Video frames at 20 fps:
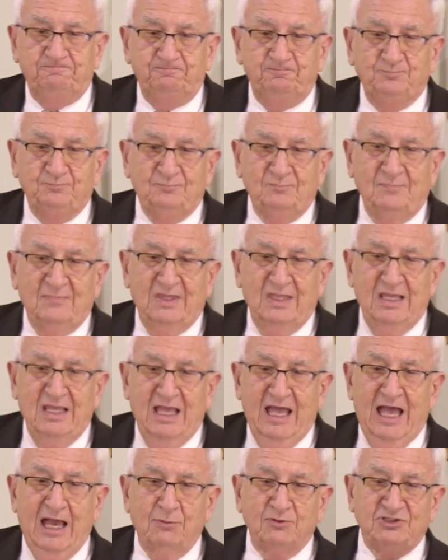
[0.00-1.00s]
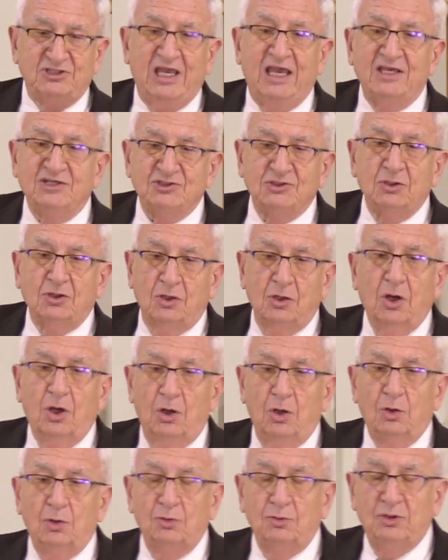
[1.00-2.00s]
for various things preaching,
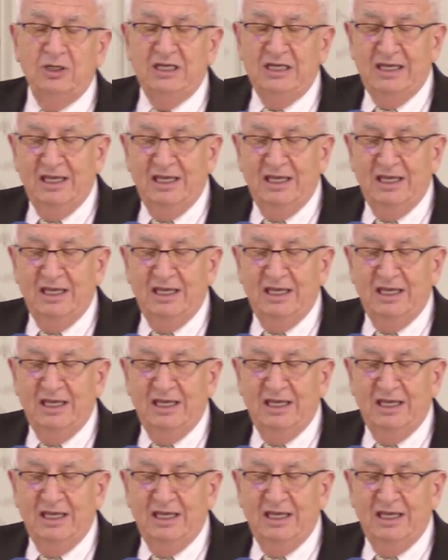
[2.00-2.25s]
teaching,